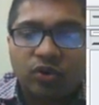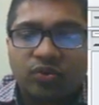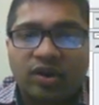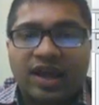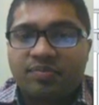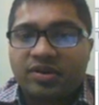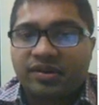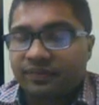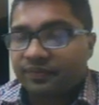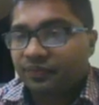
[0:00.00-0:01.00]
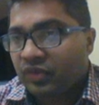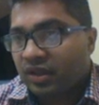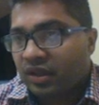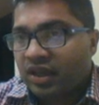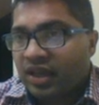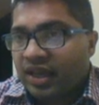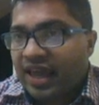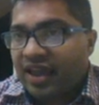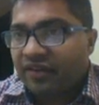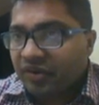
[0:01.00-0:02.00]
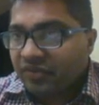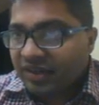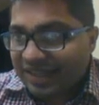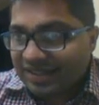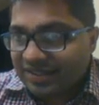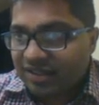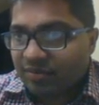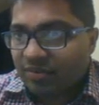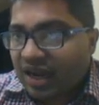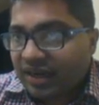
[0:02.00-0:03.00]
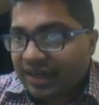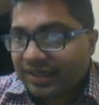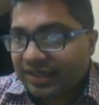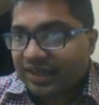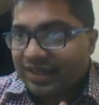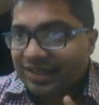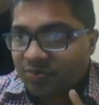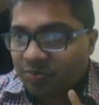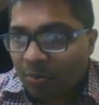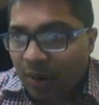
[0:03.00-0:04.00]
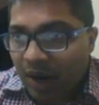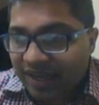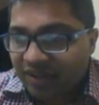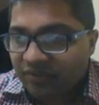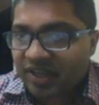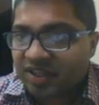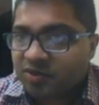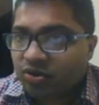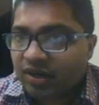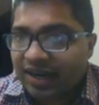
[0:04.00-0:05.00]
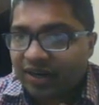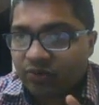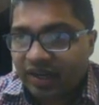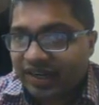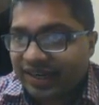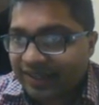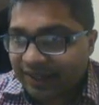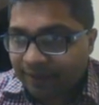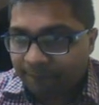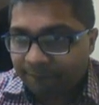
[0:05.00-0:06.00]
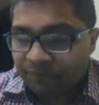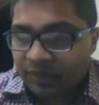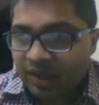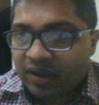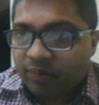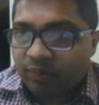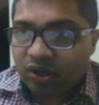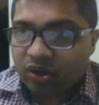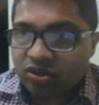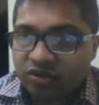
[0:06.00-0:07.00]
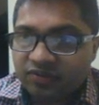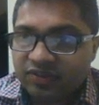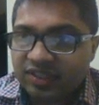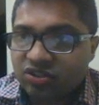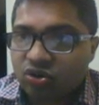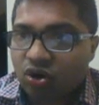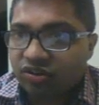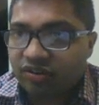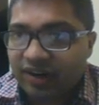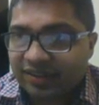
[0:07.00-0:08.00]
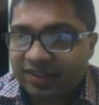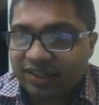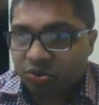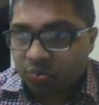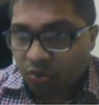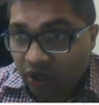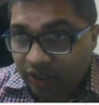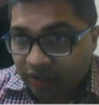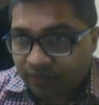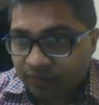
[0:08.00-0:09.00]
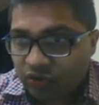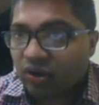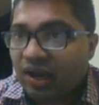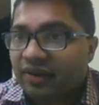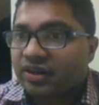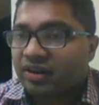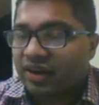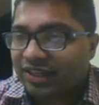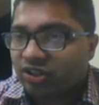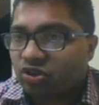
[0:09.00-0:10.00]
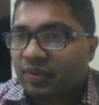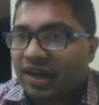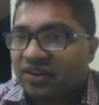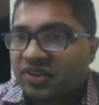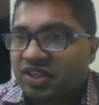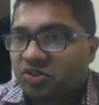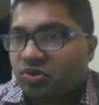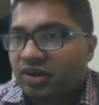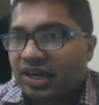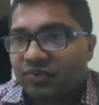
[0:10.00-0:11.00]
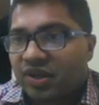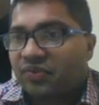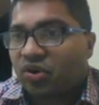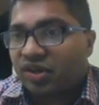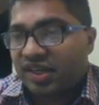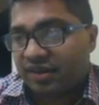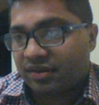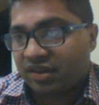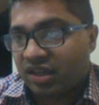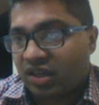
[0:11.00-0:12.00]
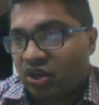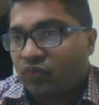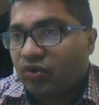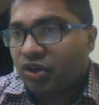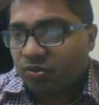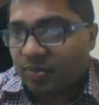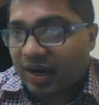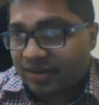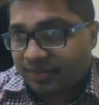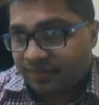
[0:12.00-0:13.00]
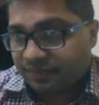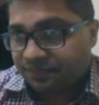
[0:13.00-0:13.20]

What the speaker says: What would happen? Everyone else in the market is buying Facebook at $180. Because of this contract that you bought, you have a right to buy Facebook at $140. Would you buy?